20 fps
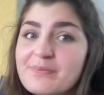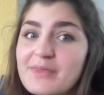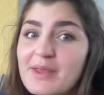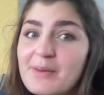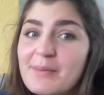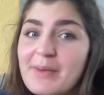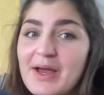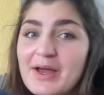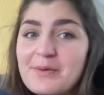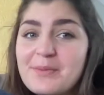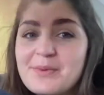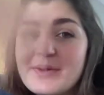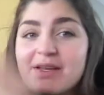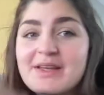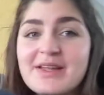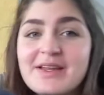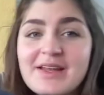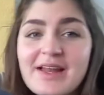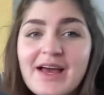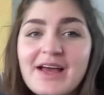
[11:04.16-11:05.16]
My
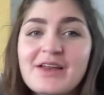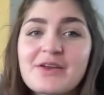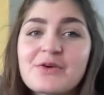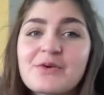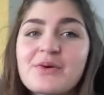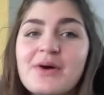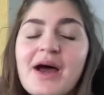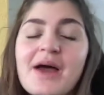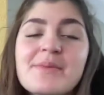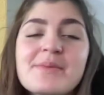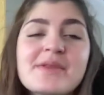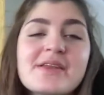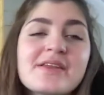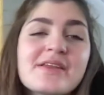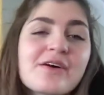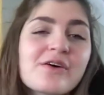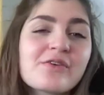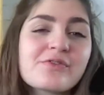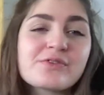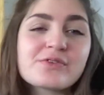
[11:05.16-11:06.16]
opinion, I know. I mean,
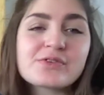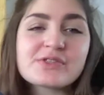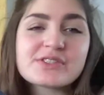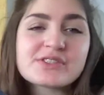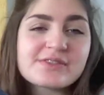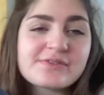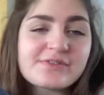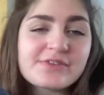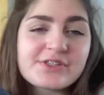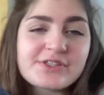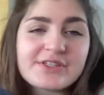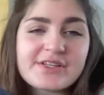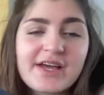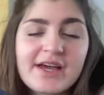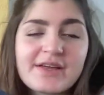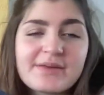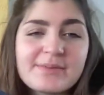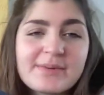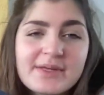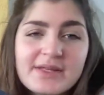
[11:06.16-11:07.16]
of course, if you're
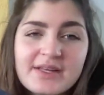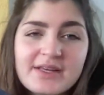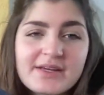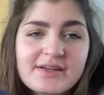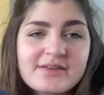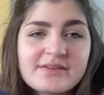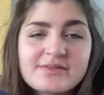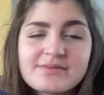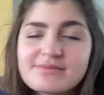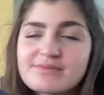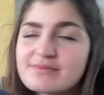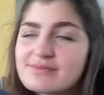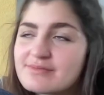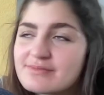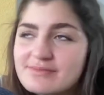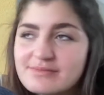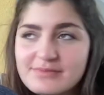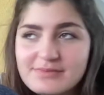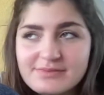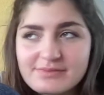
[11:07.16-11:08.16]
diabetic,
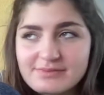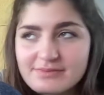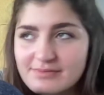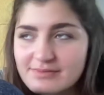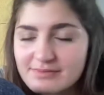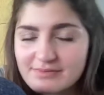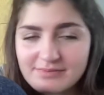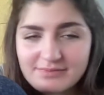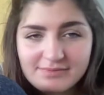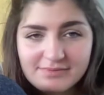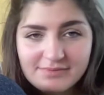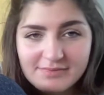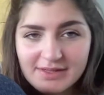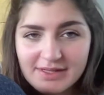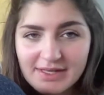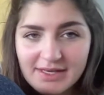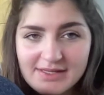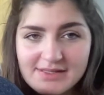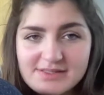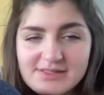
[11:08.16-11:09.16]

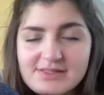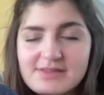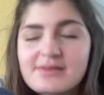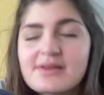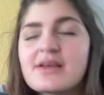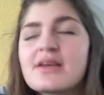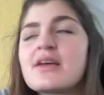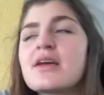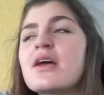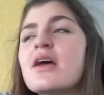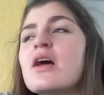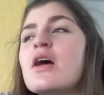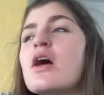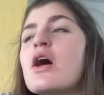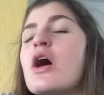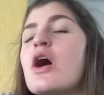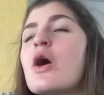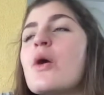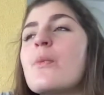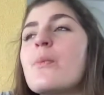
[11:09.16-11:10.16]
yes.
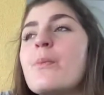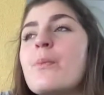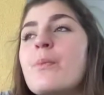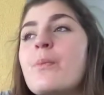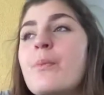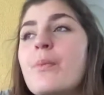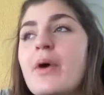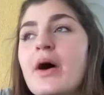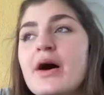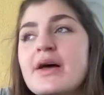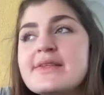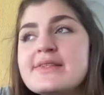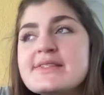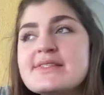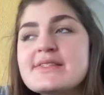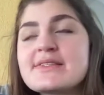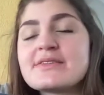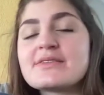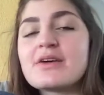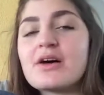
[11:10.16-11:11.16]

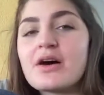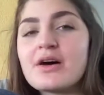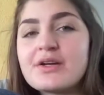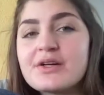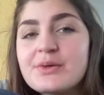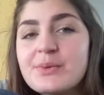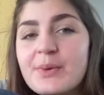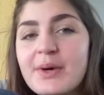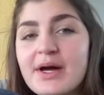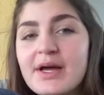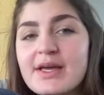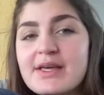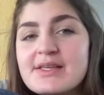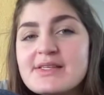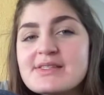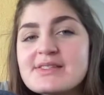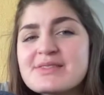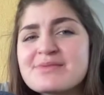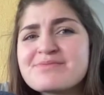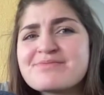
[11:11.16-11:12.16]
But
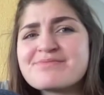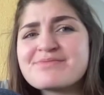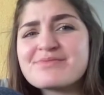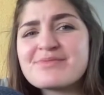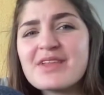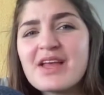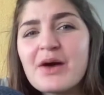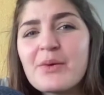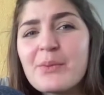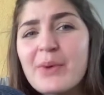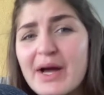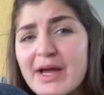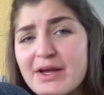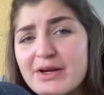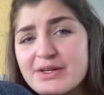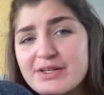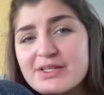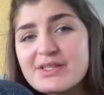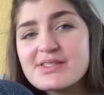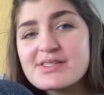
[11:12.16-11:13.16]
otherwise, why
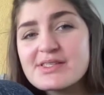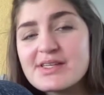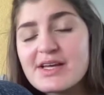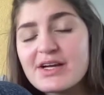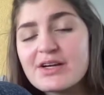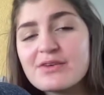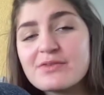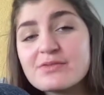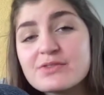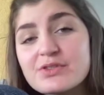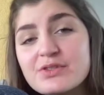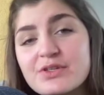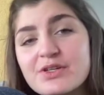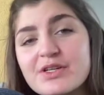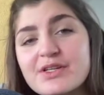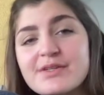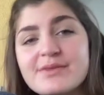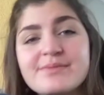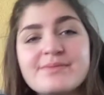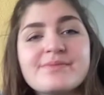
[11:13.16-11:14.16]
are you scared of
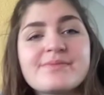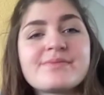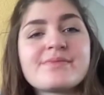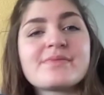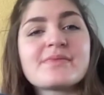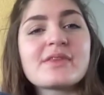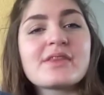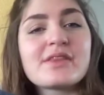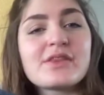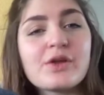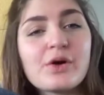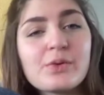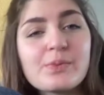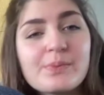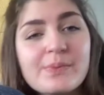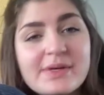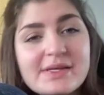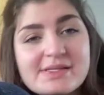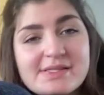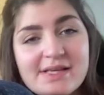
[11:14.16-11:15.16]
sugar? Don't
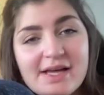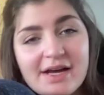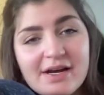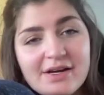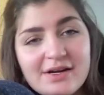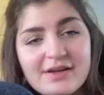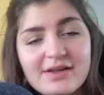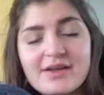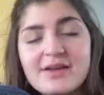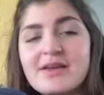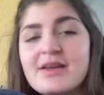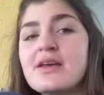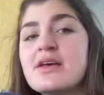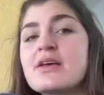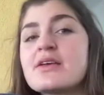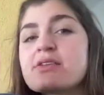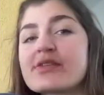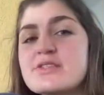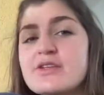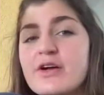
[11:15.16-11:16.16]
be scared.
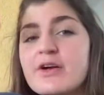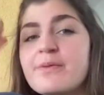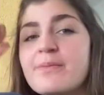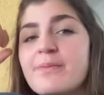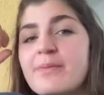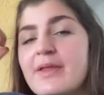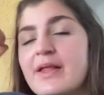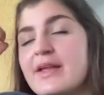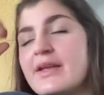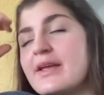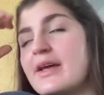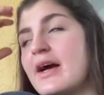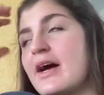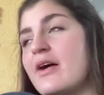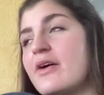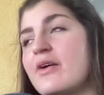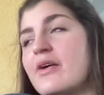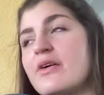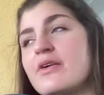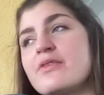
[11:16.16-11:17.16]
Start blending
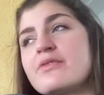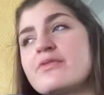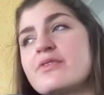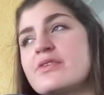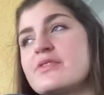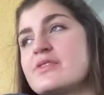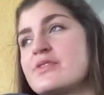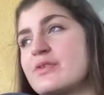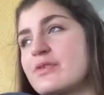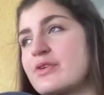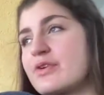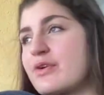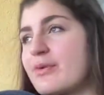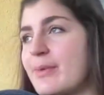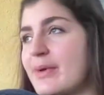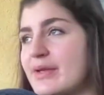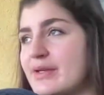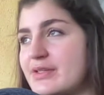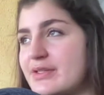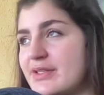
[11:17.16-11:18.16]
out all of those
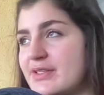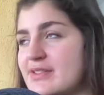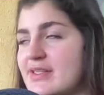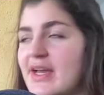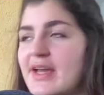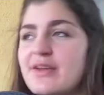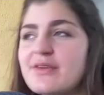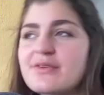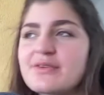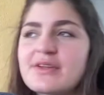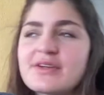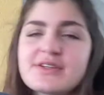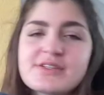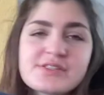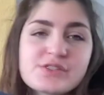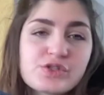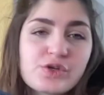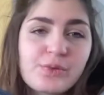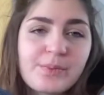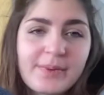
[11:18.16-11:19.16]
documentaries. I know there are
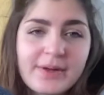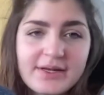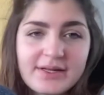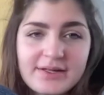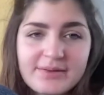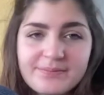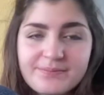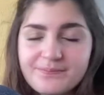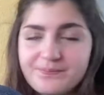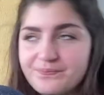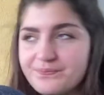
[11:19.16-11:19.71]
so many,